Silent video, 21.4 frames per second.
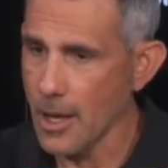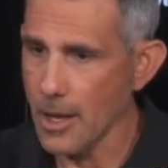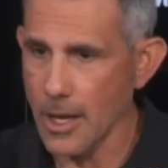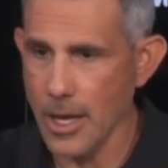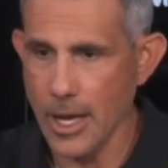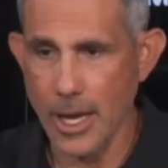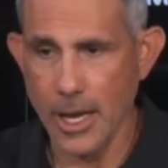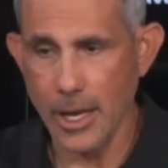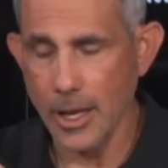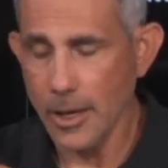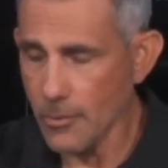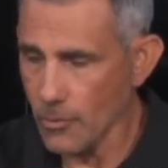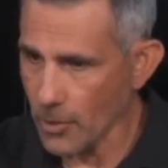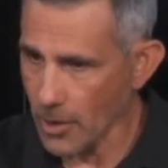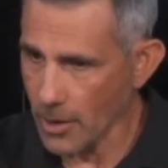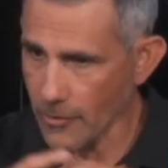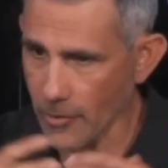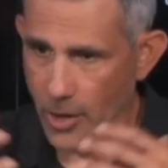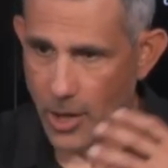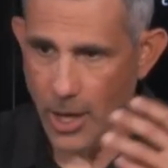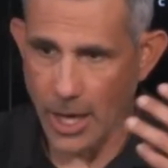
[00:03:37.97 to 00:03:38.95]
and
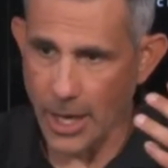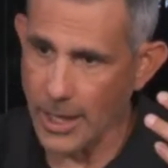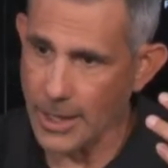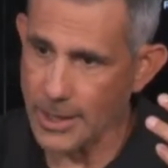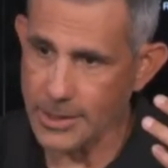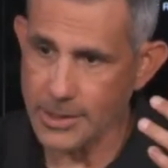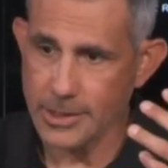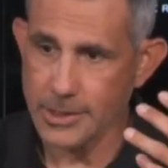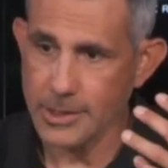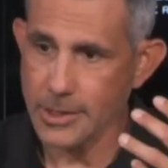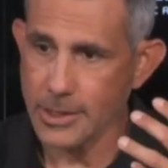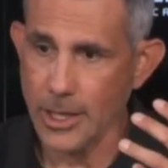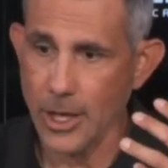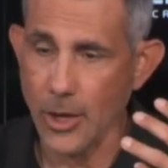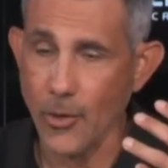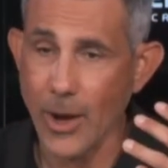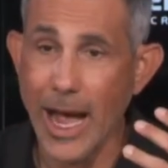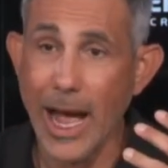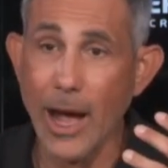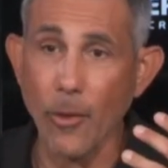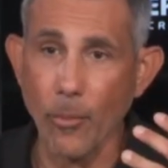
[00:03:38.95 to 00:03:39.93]
one of our highest,
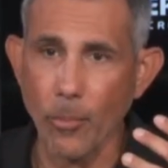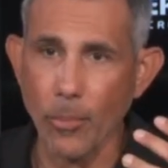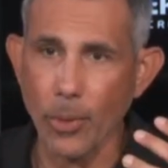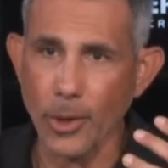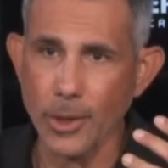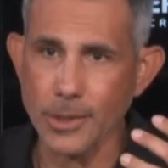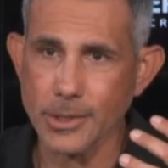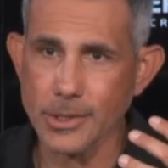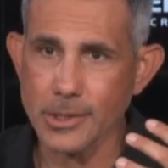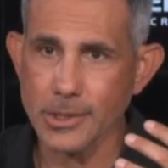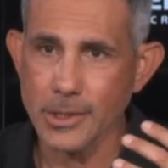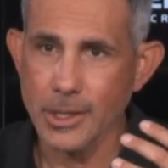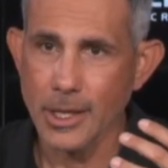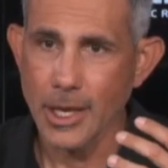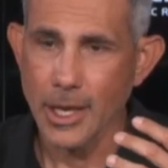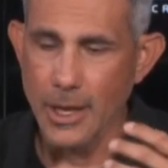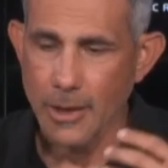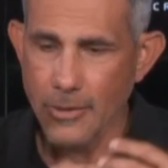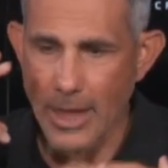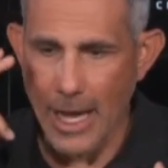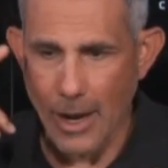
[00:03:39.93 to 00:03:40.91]
outputs,
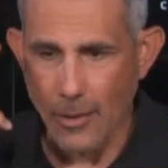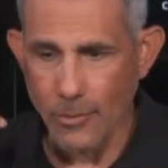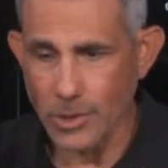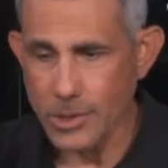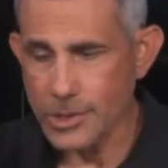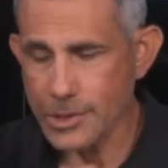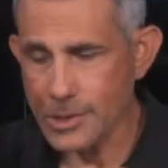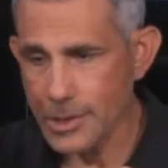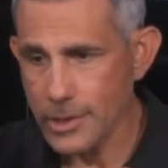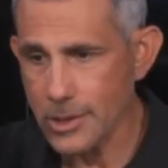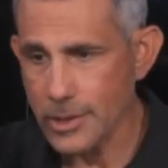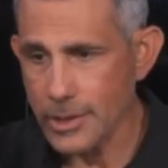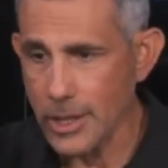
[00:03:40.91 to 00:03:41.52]
that was,